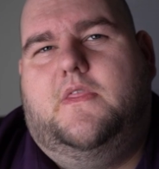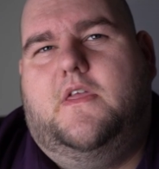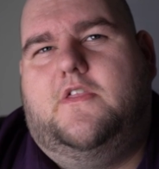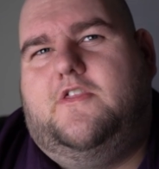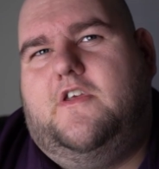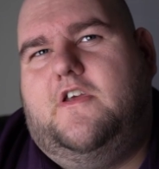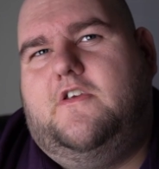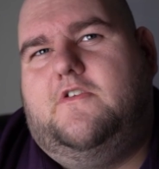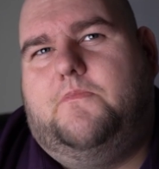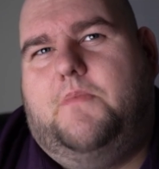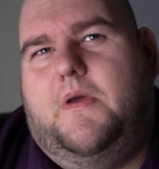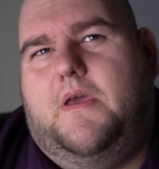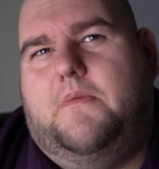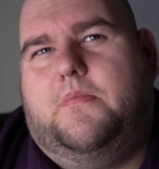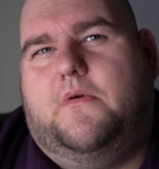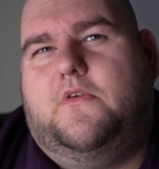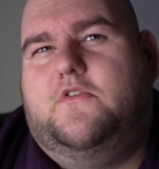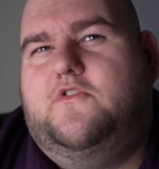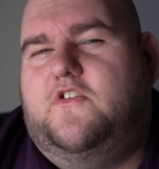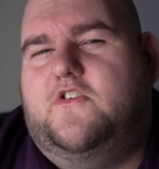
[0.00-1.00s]
that these
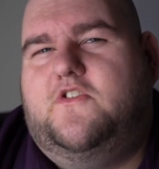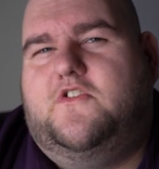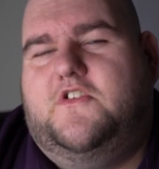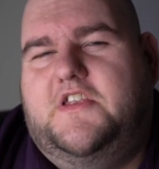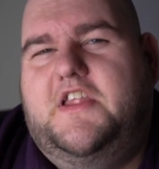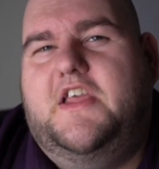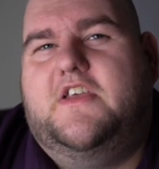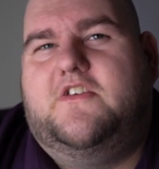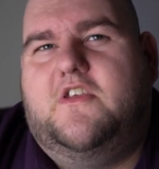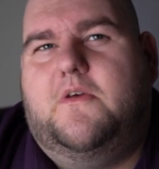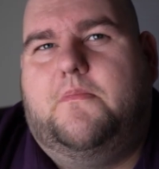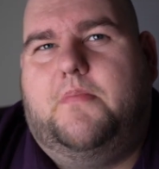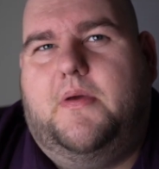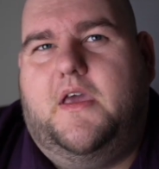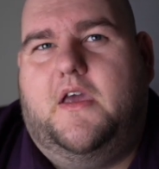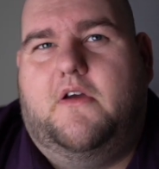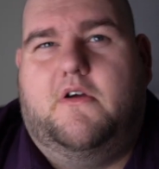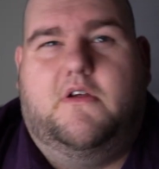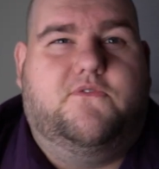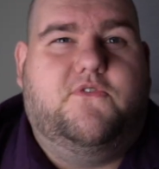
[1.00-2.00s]
people just
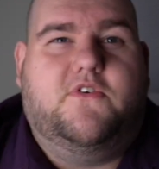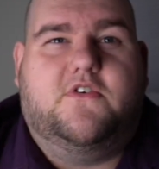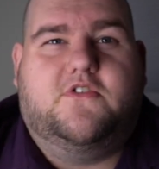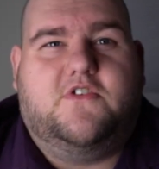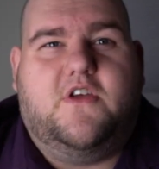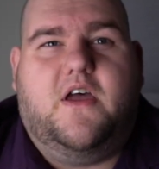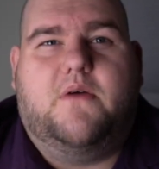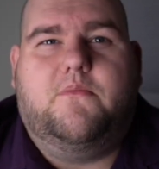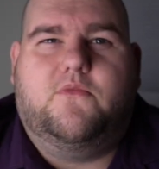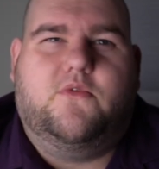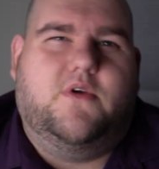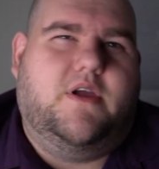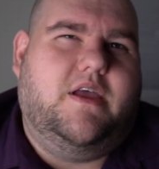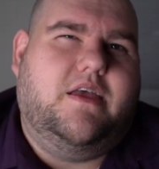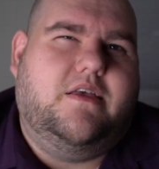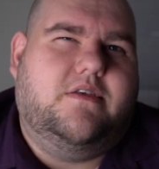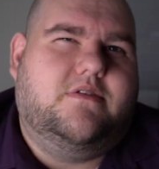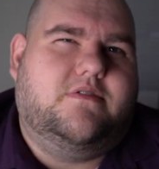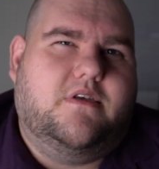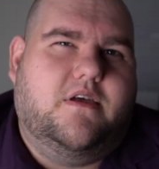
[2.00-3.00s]
disappear. And for some
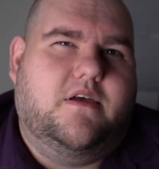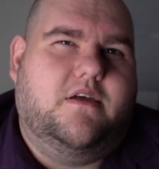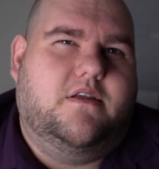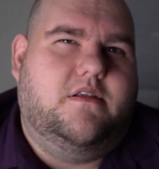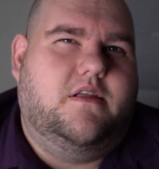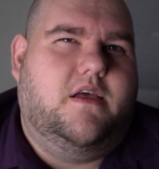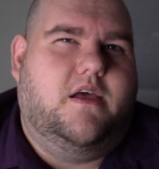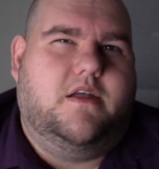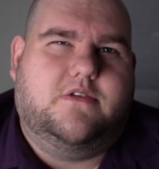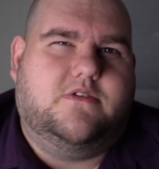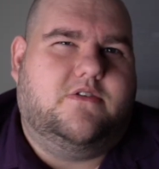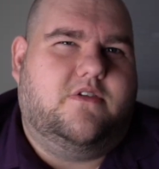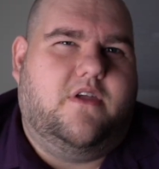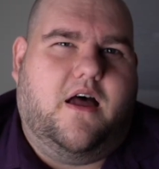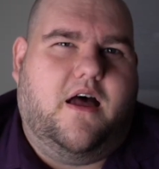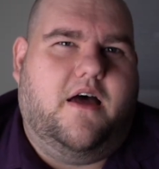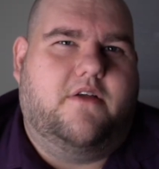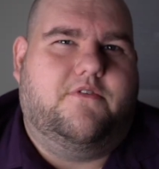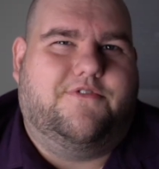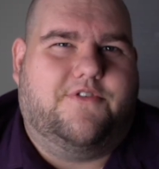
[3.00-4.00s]
reason, it's
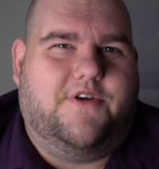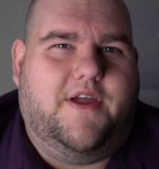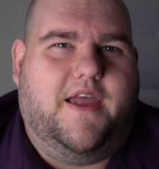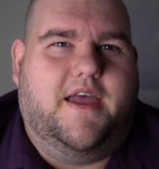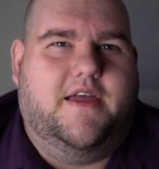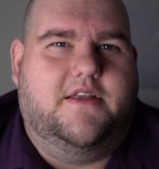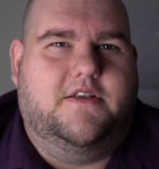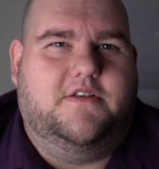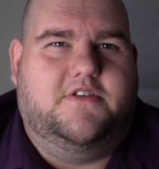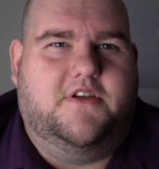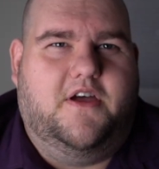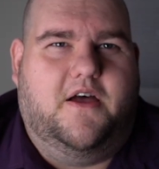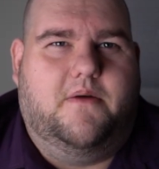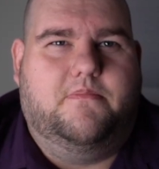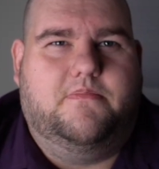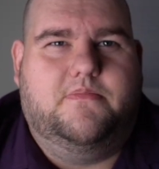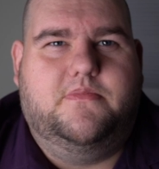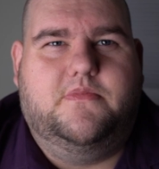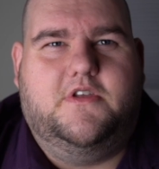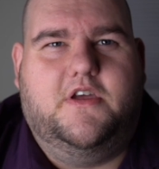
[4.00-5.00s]
not
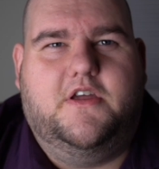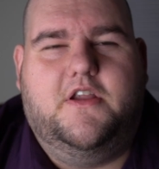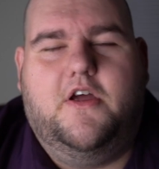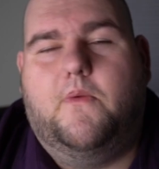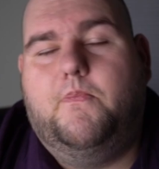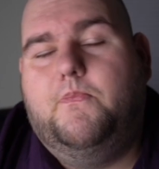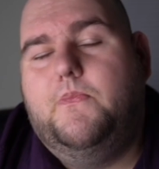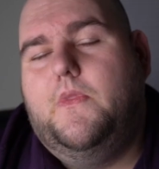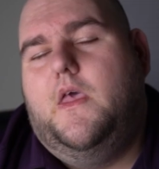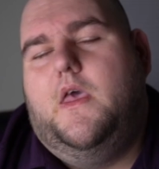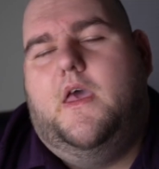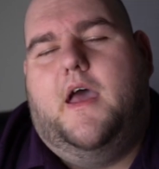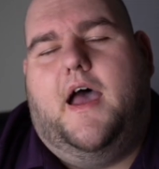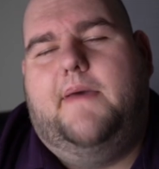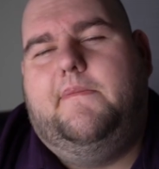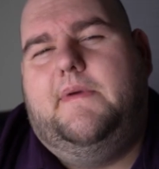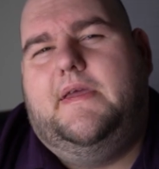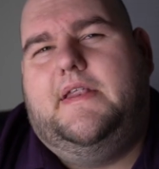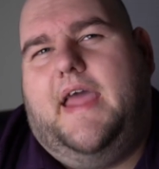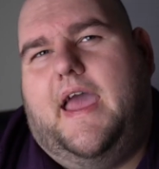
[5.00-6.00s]
random. You know,
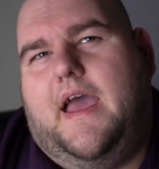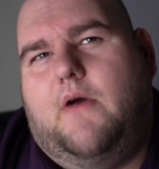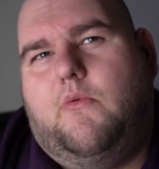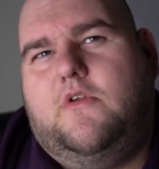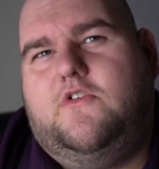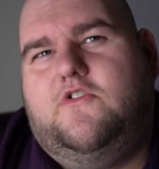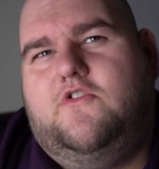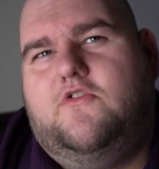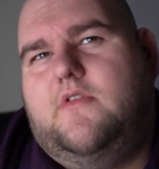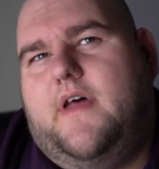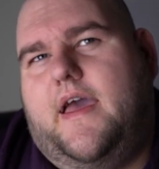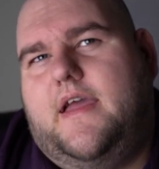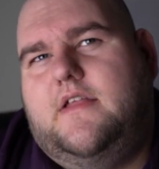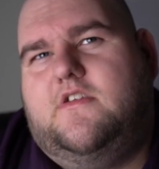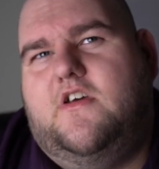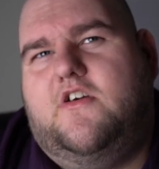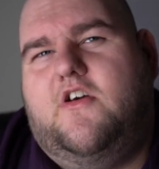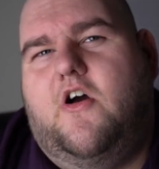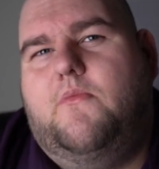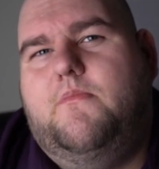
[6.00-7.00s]
I mean, how would you like
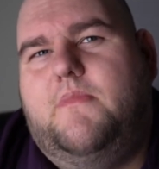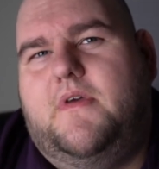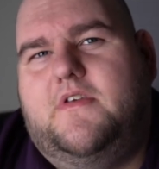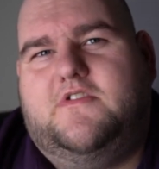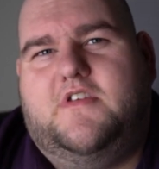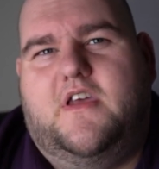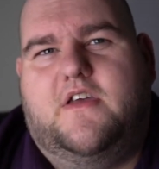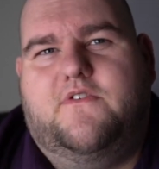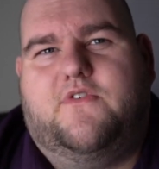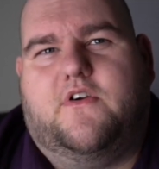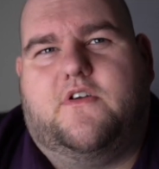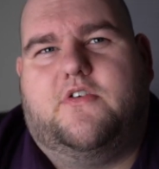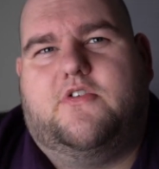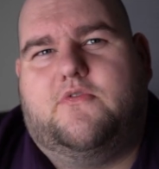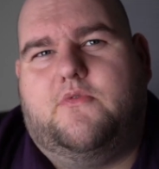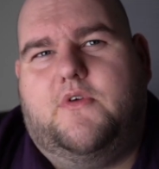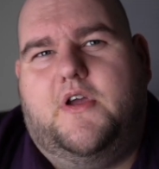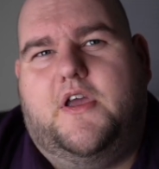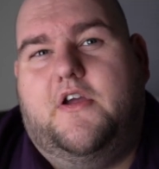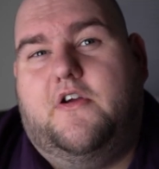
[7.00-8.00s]
to go missing for
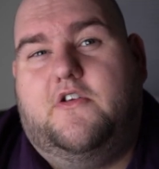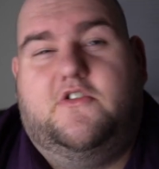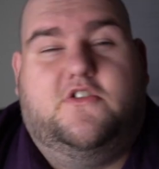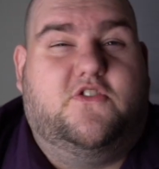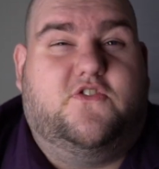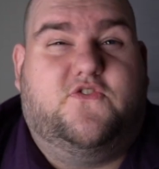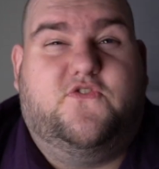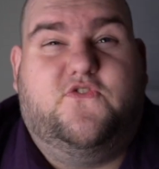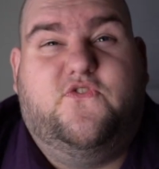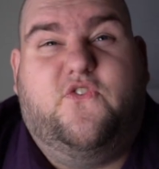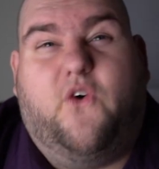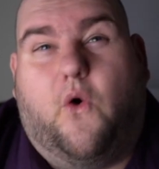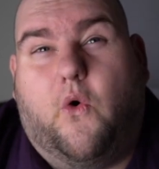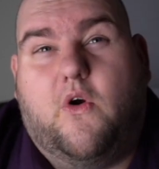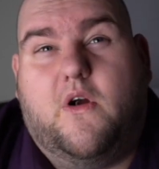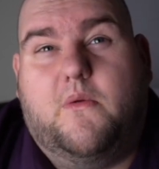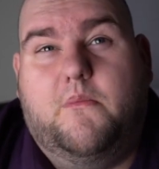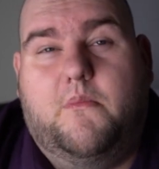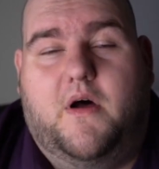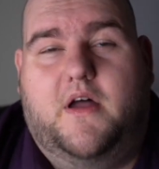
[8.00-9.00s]
three or just
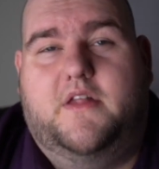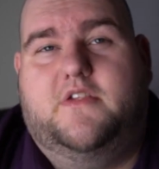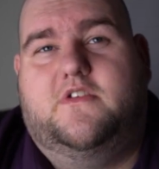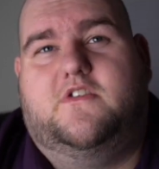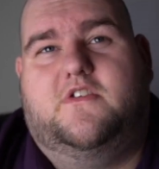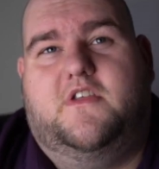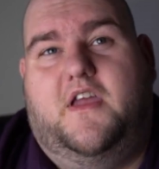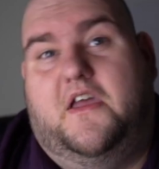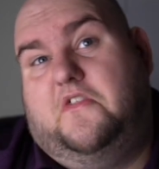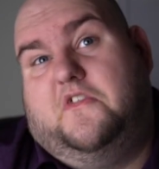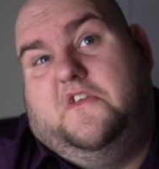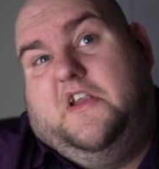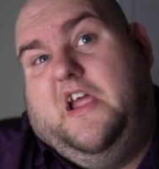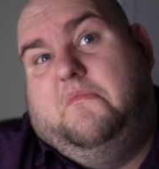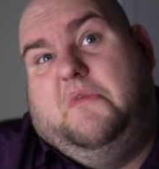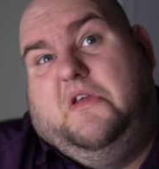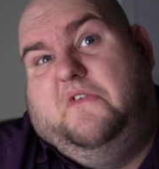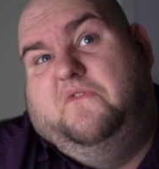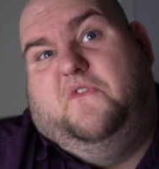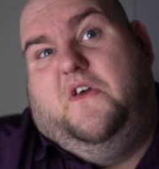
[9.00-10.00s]
four months, Nathan?
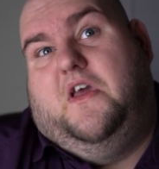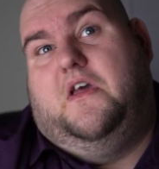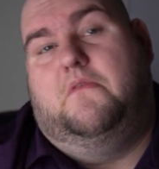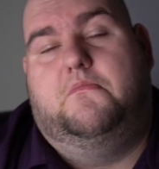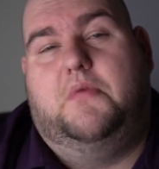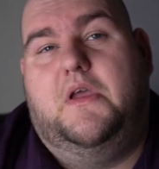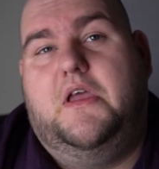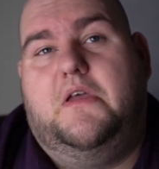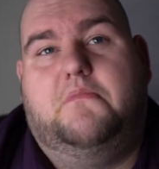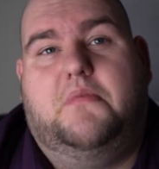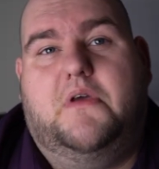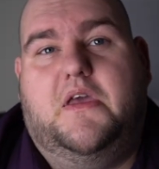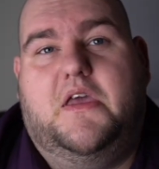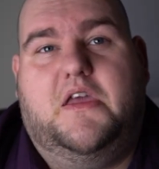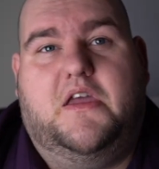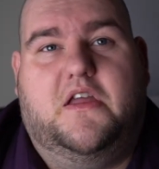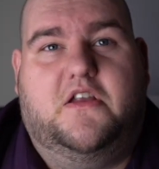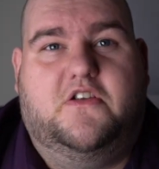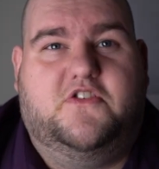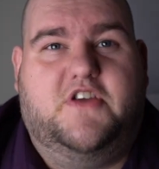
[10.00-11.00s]
I mean, Fan Bing
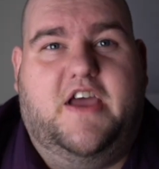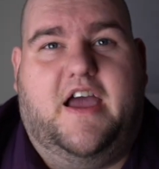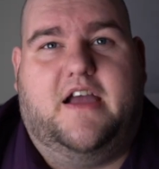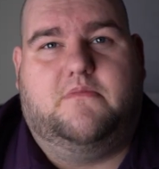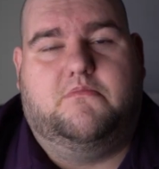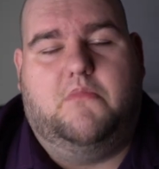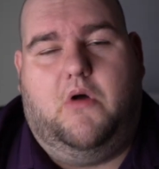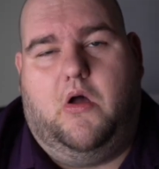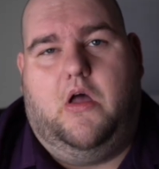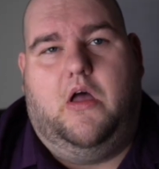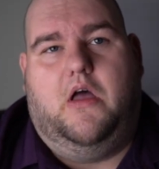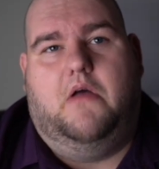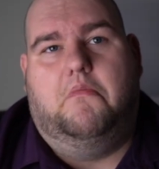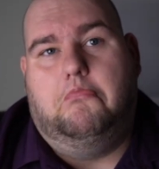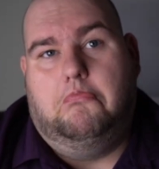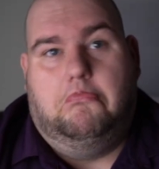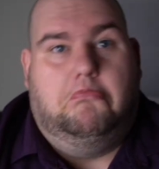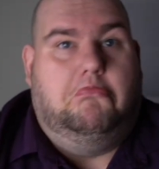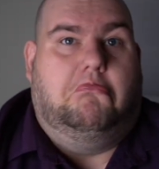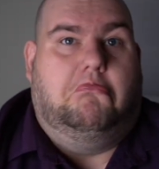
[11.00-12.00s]
Bing and Jack Ma.